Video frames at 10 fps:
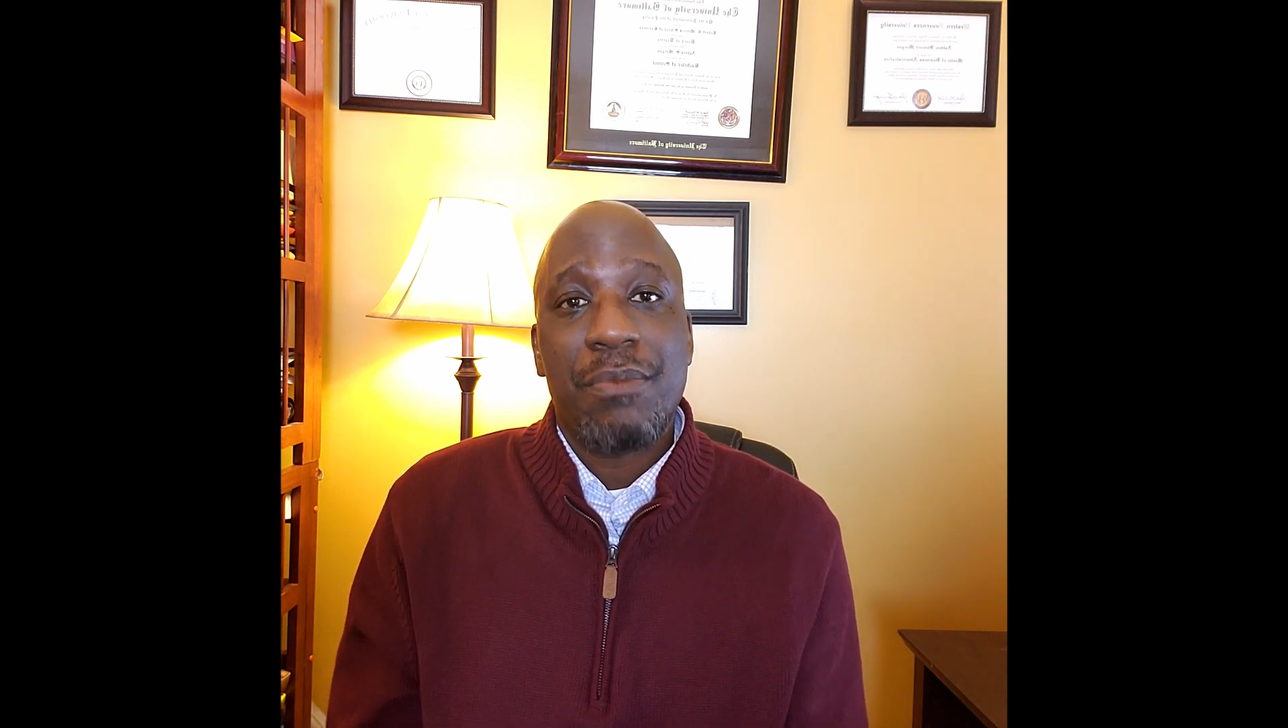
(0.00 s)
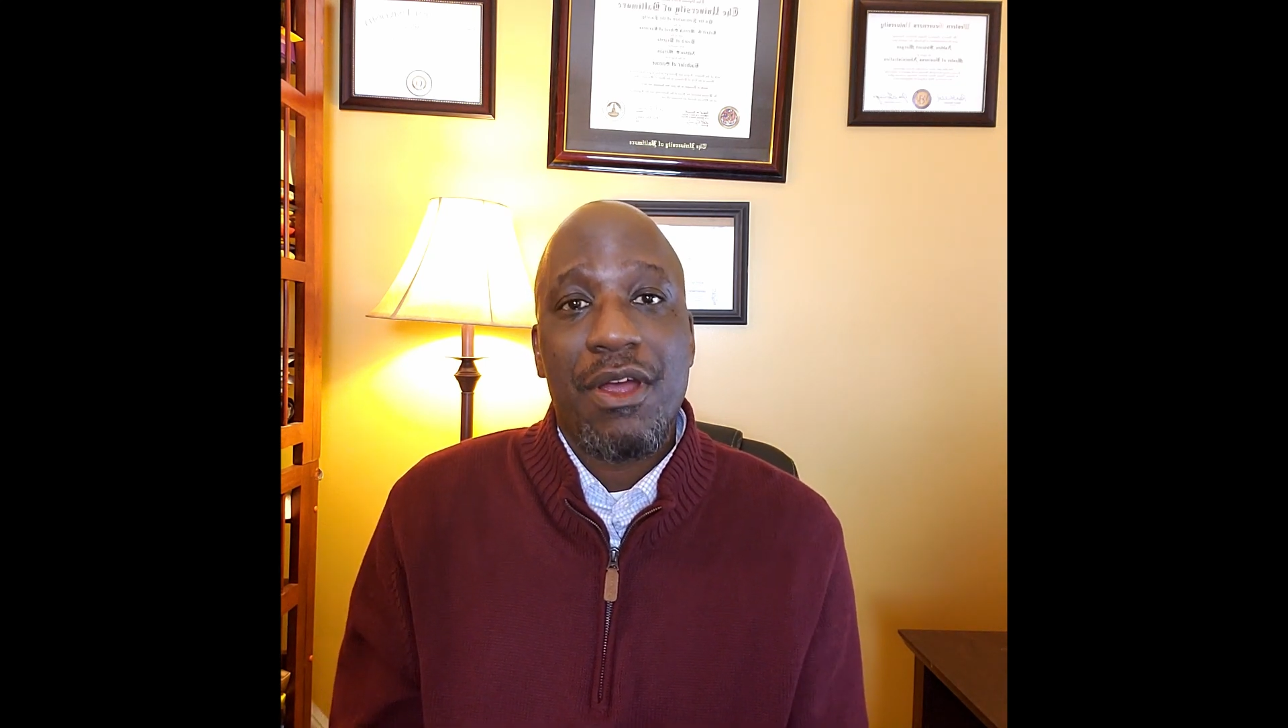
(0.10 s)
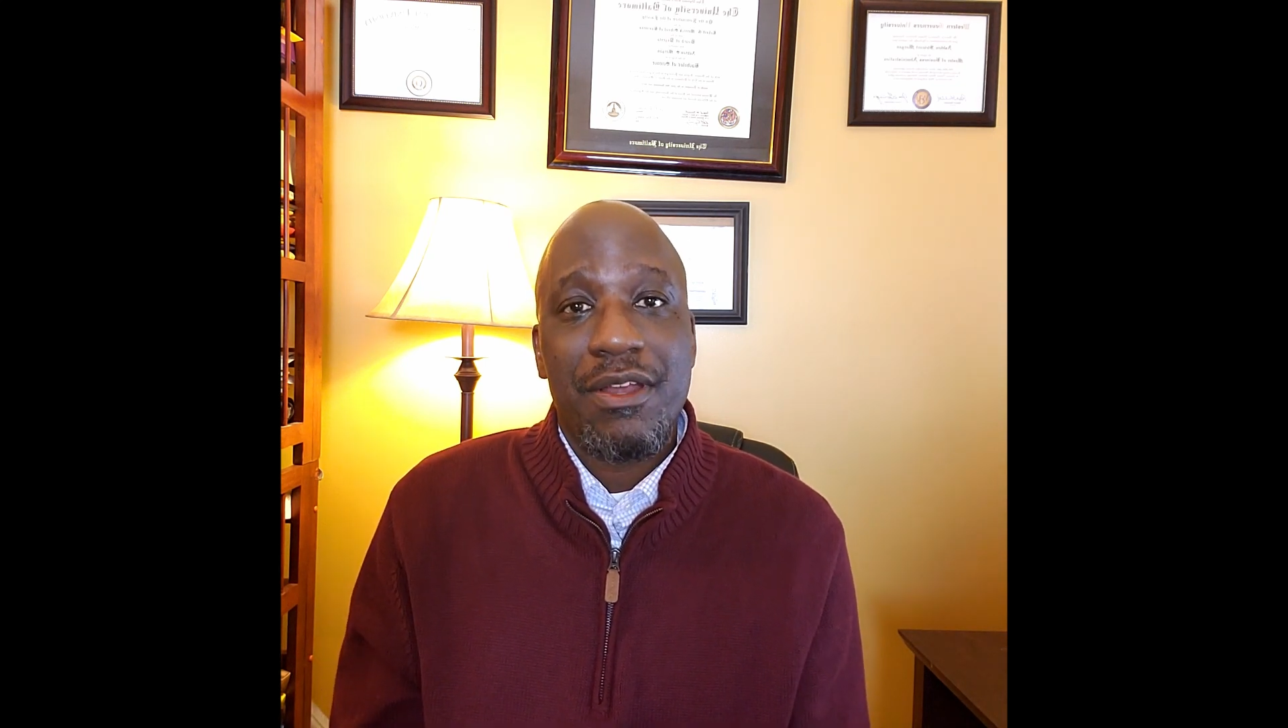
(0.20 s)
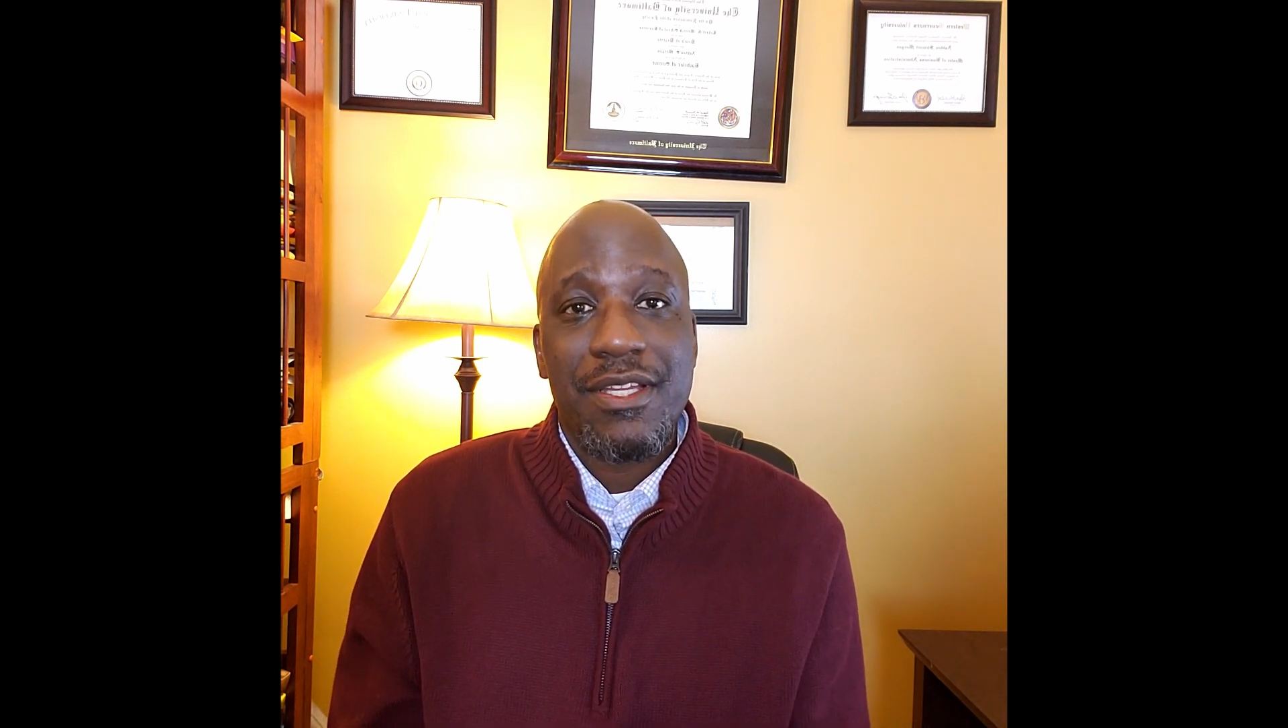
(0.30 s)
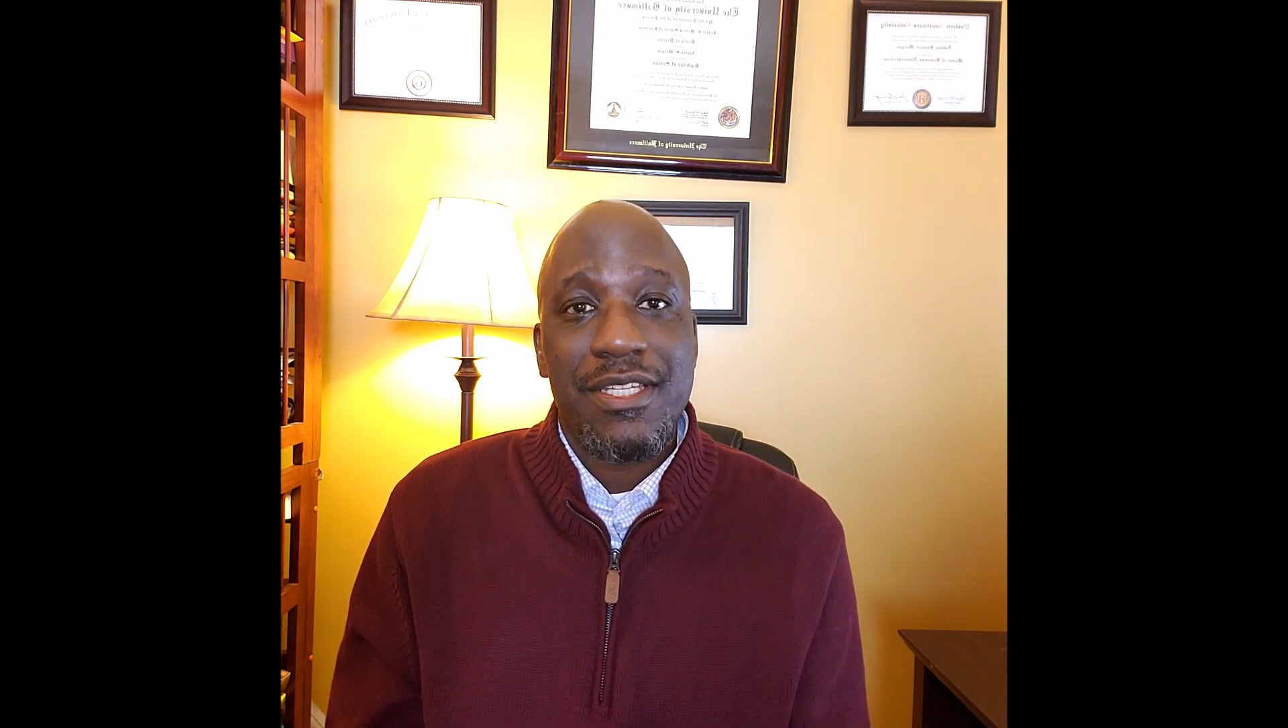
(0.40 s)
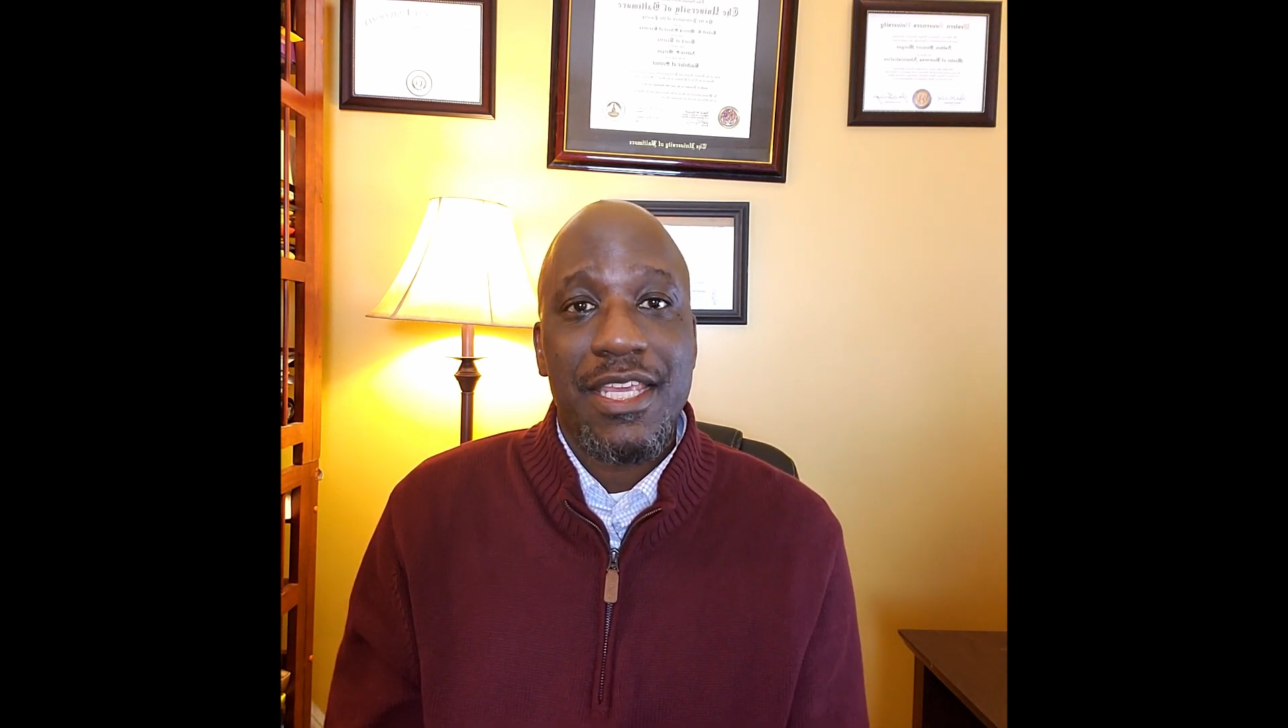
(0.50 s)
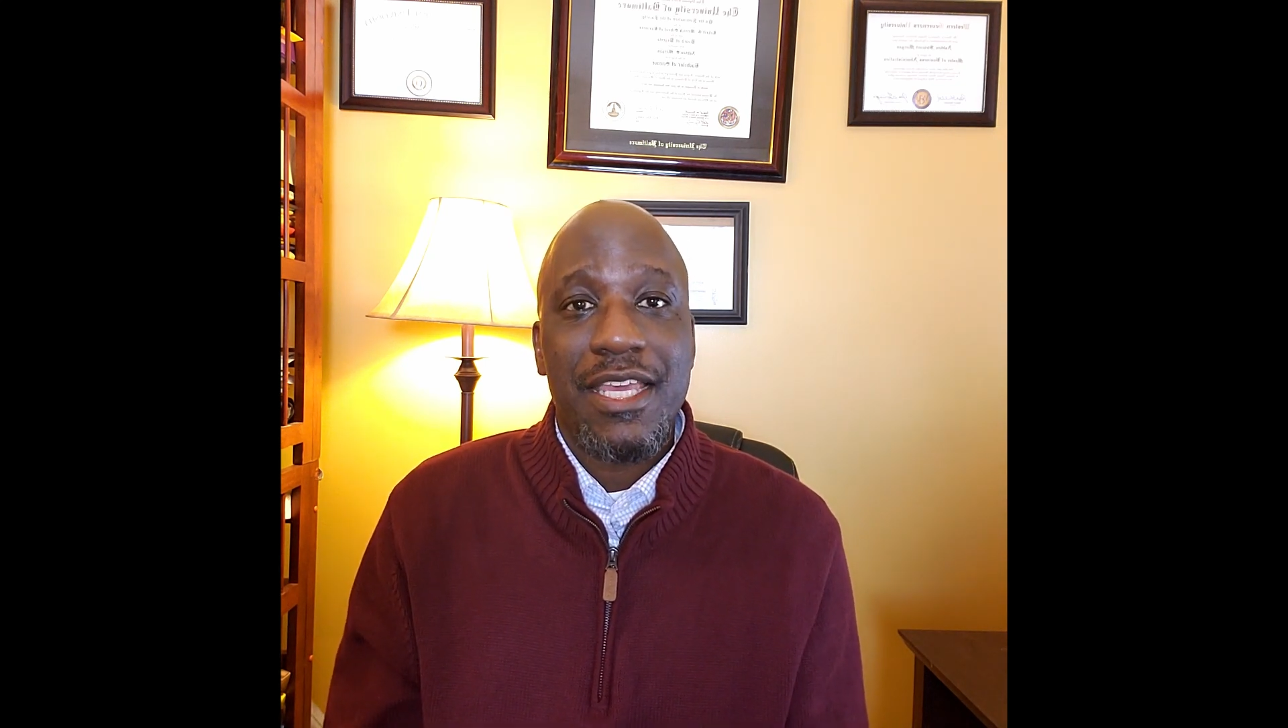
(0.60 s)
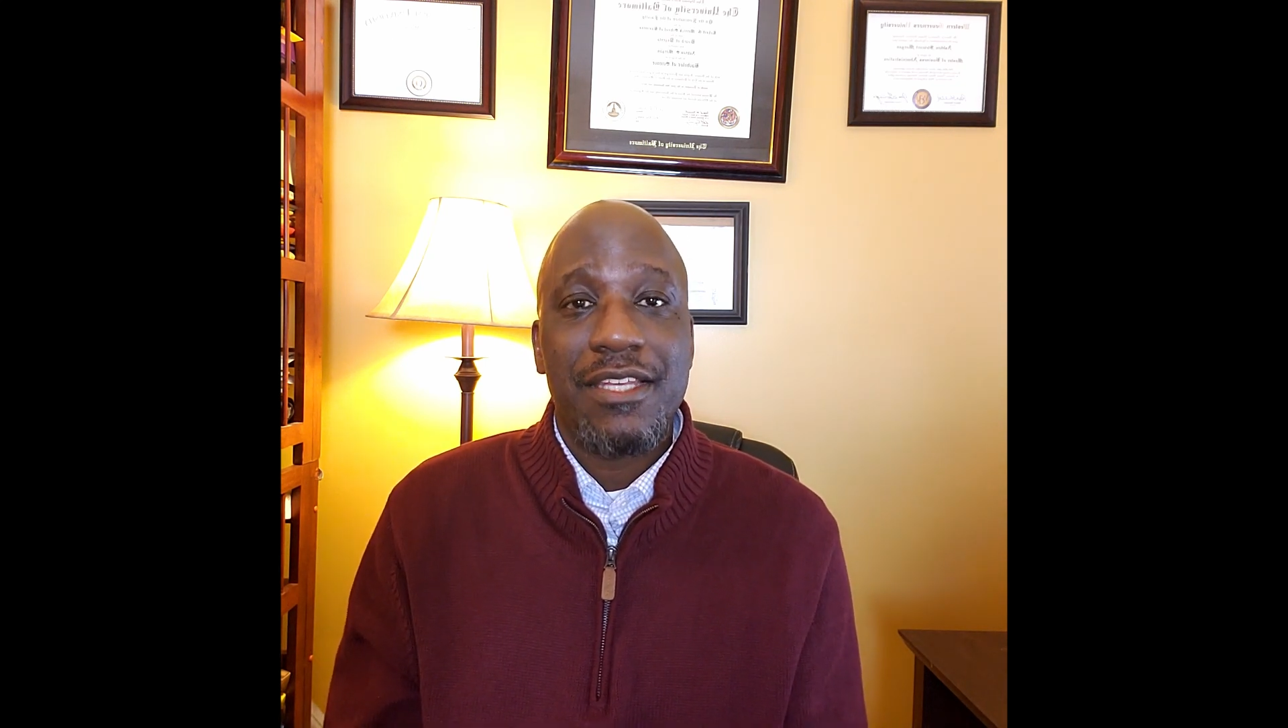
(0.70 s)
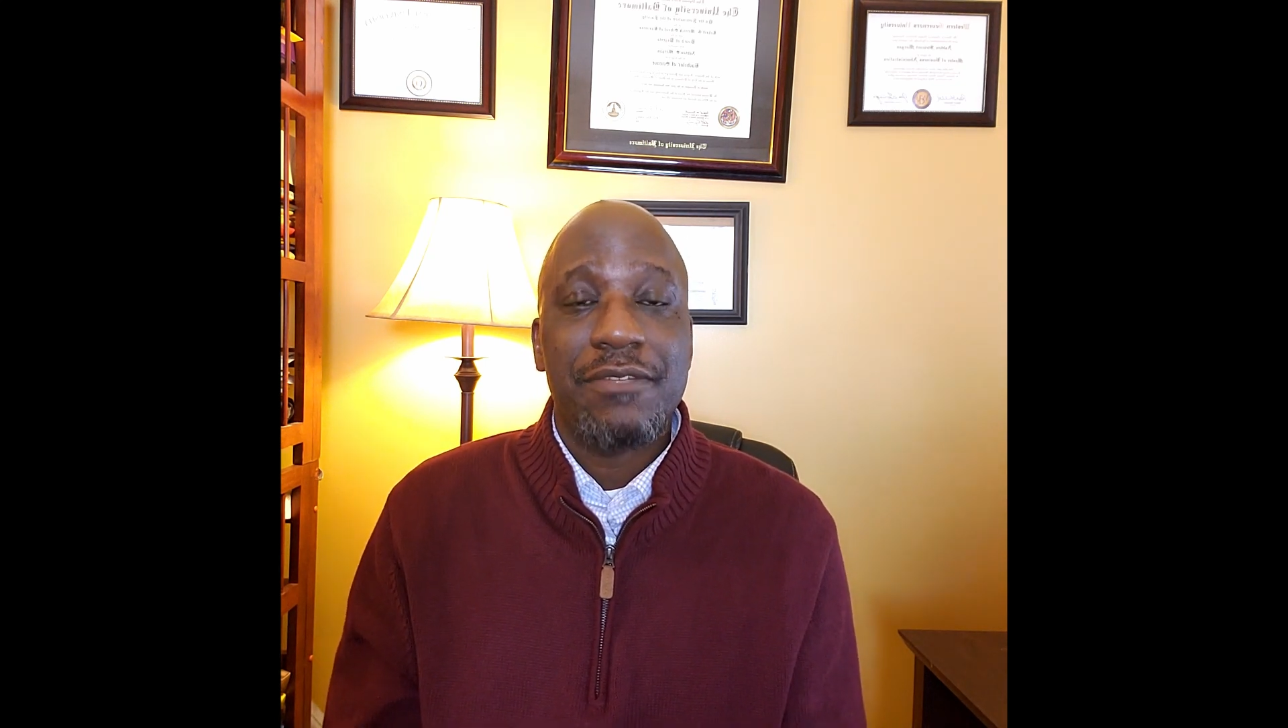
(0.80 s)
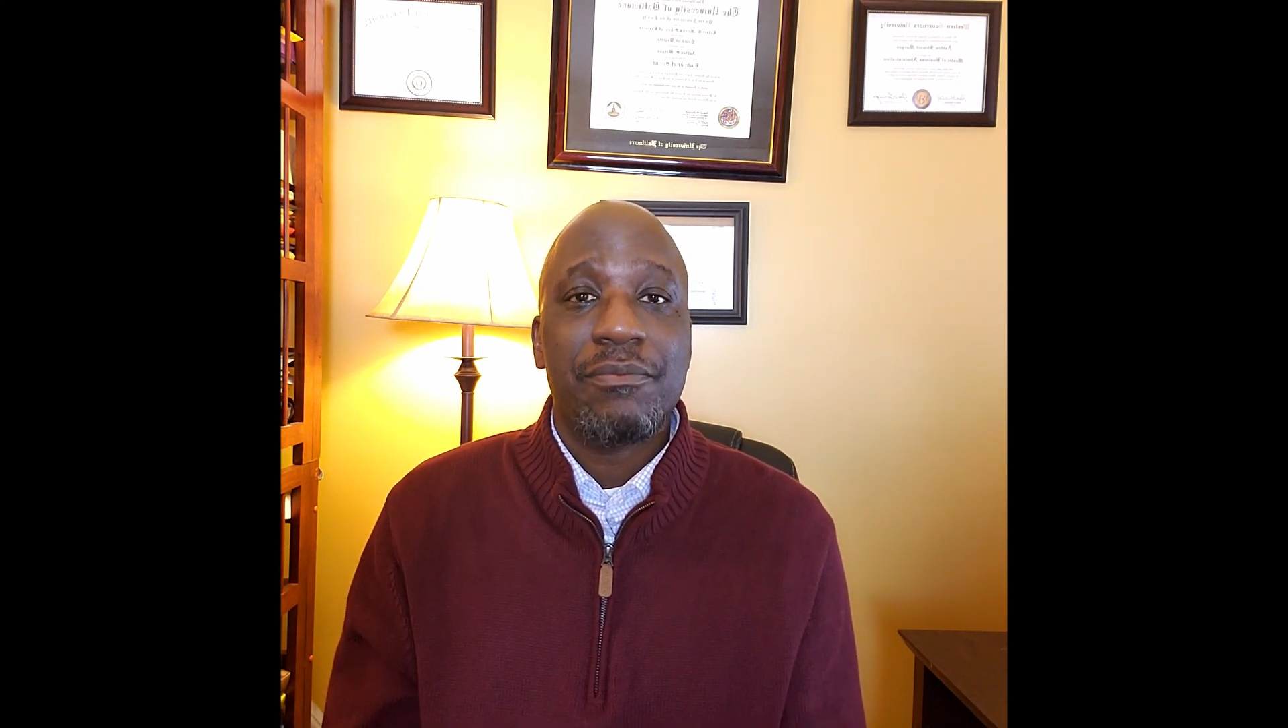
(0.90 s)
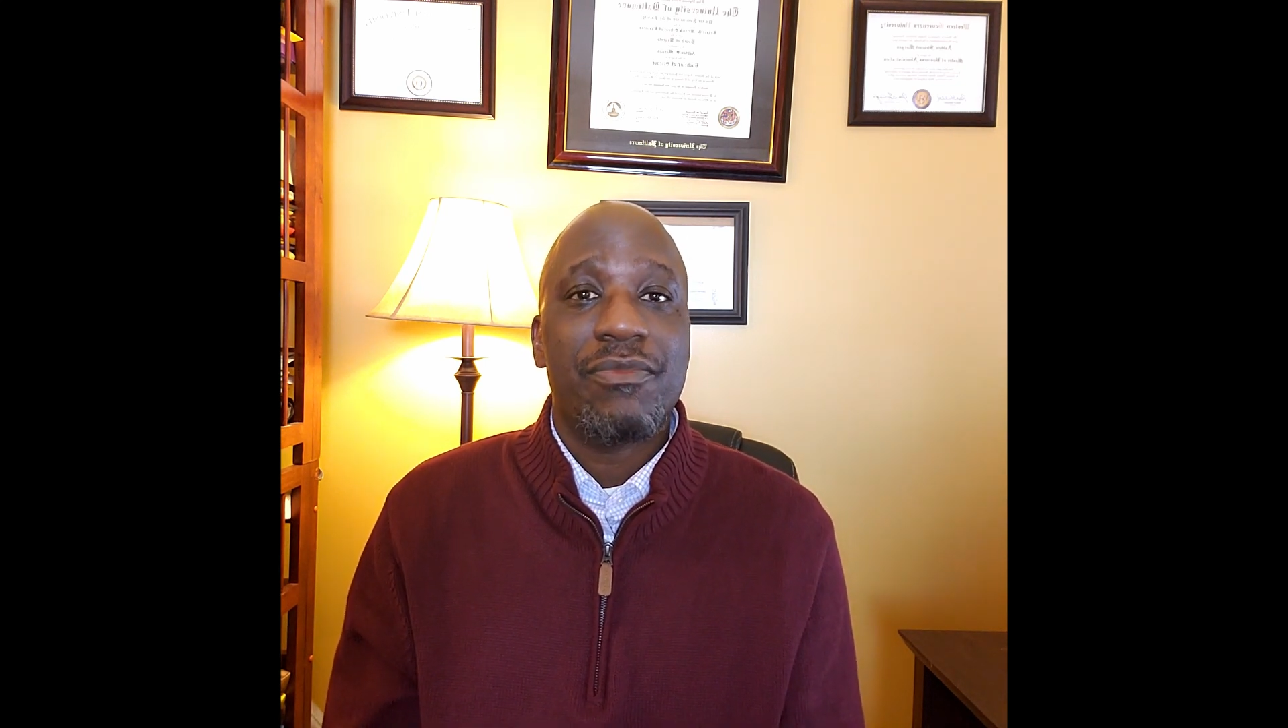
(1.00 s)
your partner's skin.